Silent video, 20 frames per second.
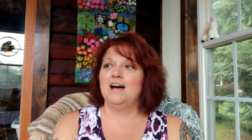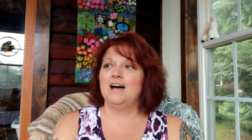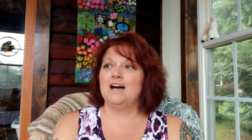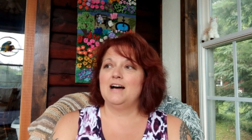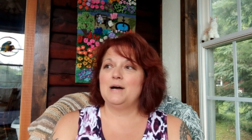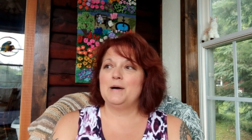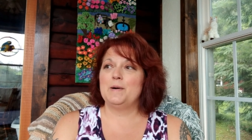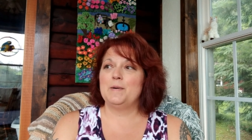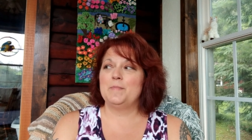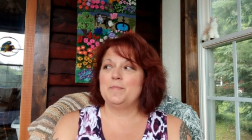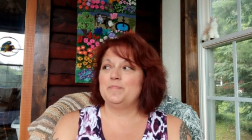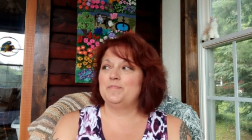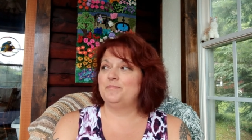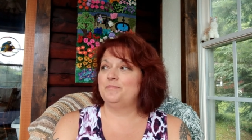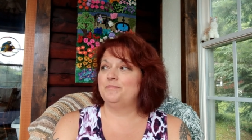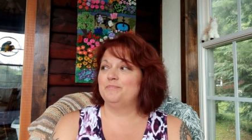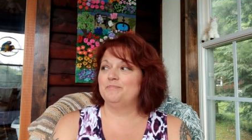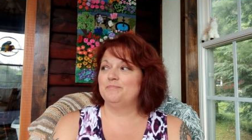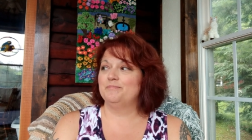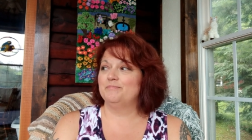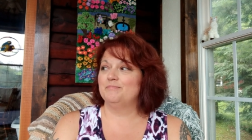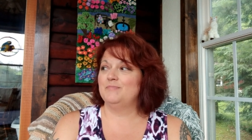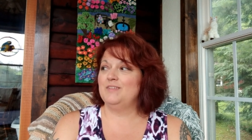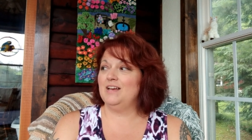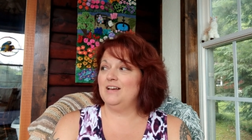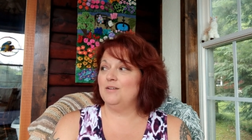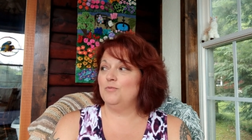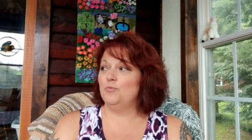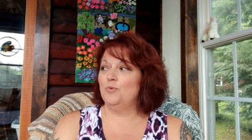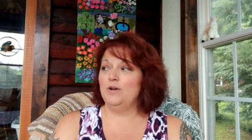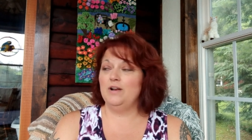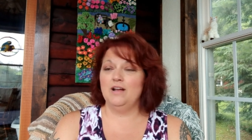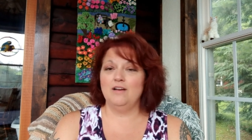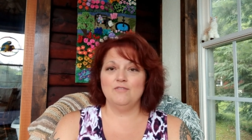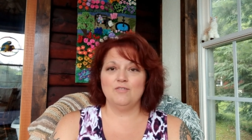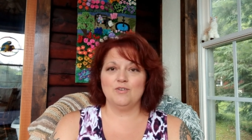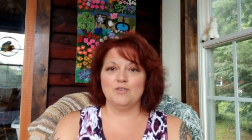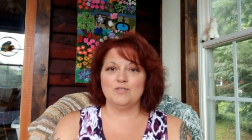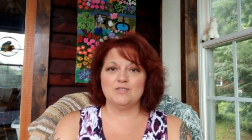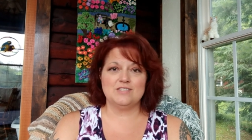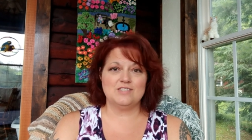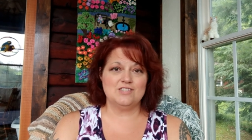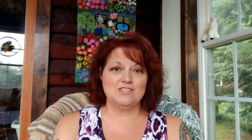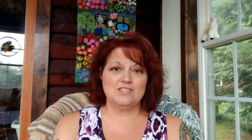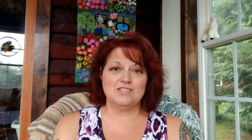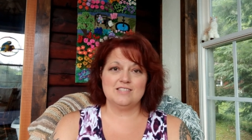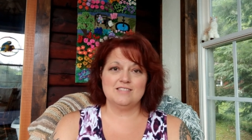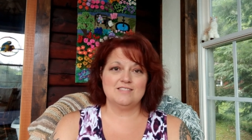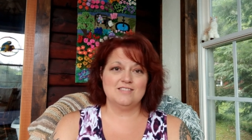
Um, yeah, whatever. Just,